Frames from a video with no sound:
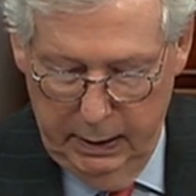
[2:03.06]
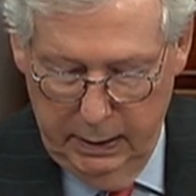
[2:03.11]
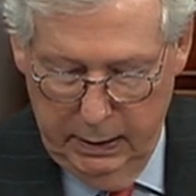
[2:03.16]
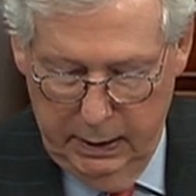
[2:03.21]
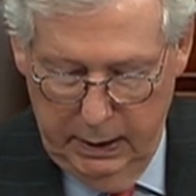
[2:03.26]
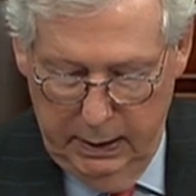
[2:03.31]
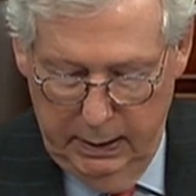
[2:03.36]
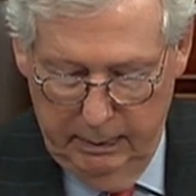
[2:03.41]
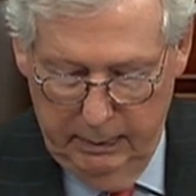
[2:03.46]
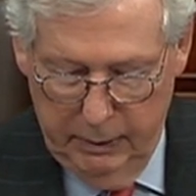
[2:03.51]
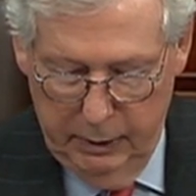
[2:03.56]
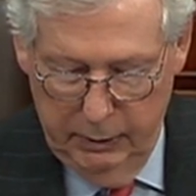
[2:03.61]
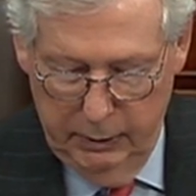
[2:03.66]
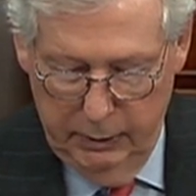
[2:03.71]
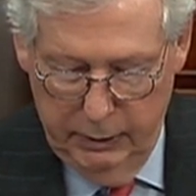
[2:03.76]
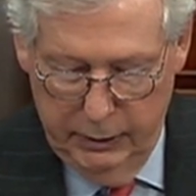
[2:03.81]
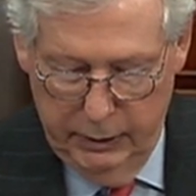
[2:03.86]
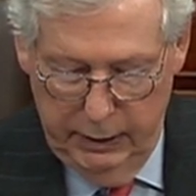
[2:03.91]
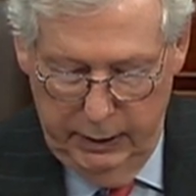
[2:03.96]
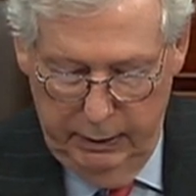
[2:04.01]
attempt to
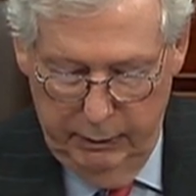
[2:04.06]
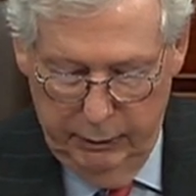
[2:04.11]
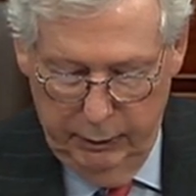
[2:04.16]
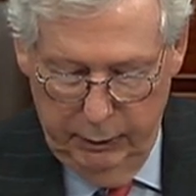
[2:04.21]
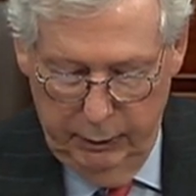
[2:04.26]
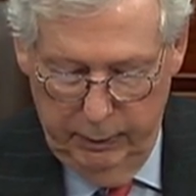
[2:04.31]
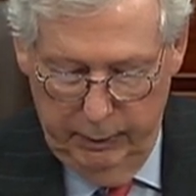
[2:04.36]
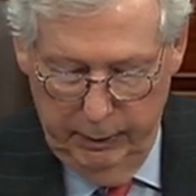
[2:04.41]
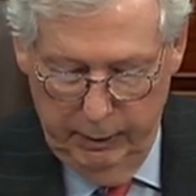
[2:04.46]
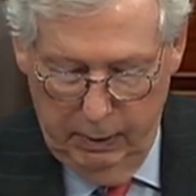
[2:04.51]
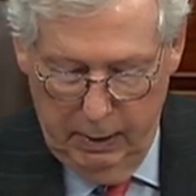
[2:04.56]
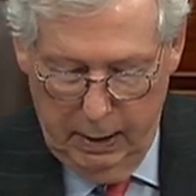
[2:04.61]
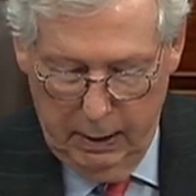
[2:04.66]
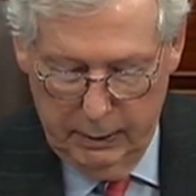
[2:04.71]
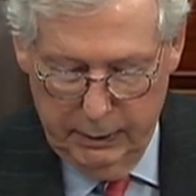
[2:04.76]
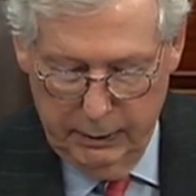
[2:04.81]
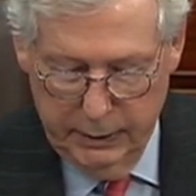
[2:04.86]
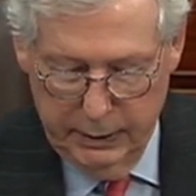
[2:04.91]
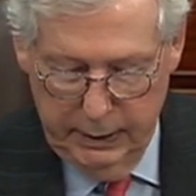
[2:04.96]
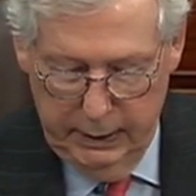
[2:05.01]
achieve through
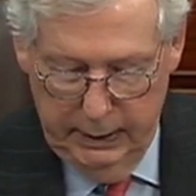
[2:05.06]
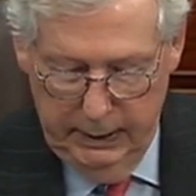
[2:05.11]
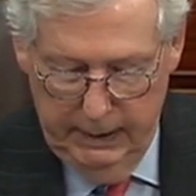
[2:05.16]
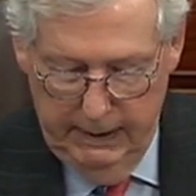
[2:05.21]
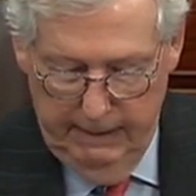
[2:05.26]
bureaucracy